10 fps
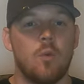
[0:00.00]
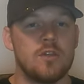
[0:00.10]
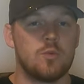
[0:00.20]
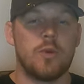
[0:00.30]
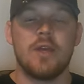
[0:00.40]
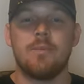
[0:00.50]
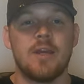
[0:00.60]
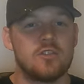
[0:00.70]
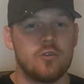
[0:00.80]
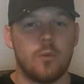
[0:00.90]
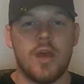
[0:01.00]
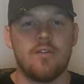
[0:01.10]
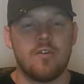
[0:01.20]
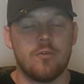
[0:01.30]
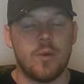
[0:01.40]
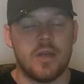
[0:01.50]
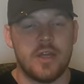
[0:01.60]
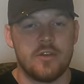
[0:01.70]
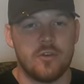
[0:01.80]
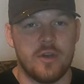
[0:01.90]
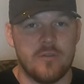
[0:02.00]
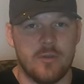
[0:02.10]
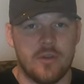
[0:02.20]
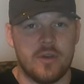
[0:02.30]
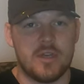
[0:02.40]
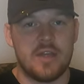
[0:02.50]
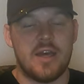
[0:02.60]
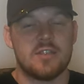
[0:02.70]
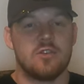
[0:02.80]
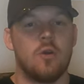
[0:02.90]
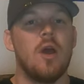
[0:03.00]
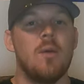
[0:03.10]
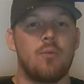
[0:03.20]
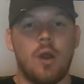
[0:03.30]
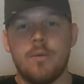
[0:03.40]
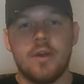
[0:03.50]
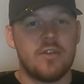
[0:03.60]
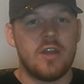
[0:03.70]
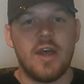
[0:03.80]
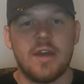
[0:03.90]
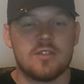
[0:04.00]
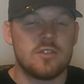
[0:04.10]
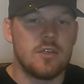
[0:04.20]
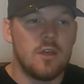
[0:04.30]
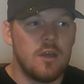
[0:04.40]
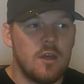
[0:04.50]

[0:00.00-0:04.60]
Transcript: once we make sure that we have everybody entered and everything like that. So probably in the next